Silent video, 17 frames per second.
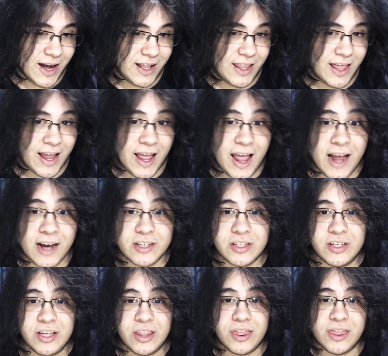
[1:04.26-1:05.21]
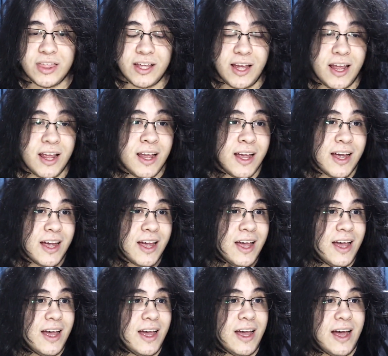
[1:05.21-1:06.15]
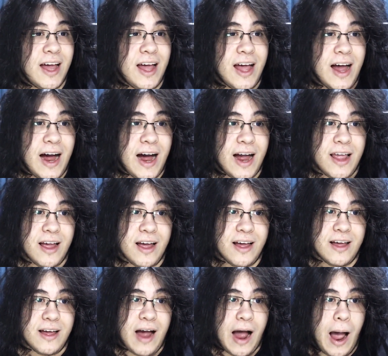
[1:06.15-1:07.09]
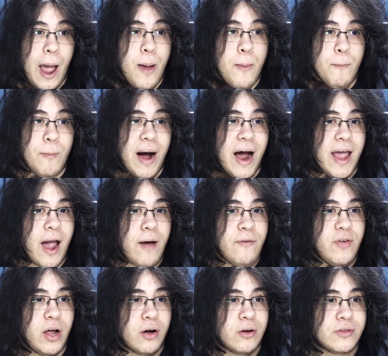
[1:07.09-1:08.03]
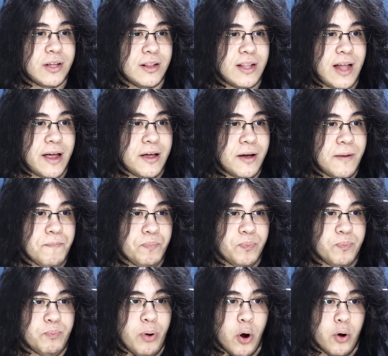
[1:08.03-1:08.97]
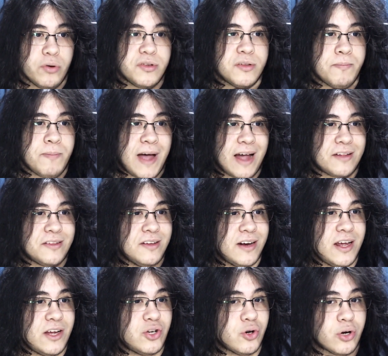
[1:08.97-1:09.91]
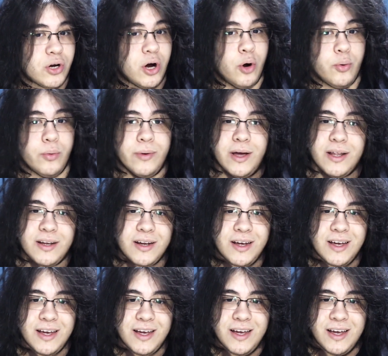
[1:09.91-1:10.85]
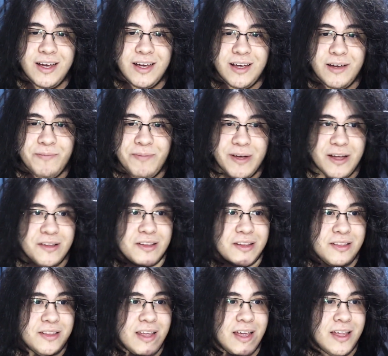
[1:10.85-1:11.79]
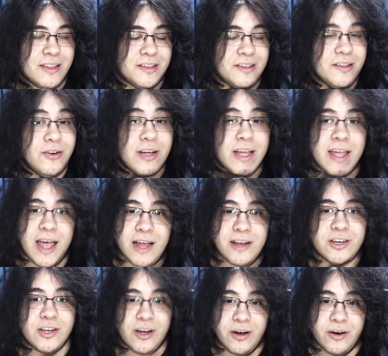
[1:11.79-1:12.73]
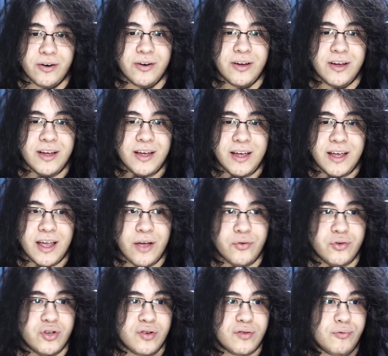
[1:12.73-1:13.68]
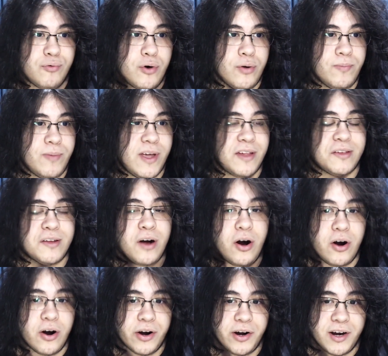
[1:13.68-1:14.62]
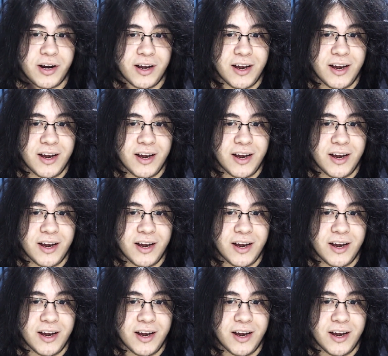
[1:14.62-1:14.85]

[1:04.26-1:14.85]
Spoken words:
Like, I actually think I might have gotten like post-vaccination COVID. Because it can still hit you. It just won't be as hard.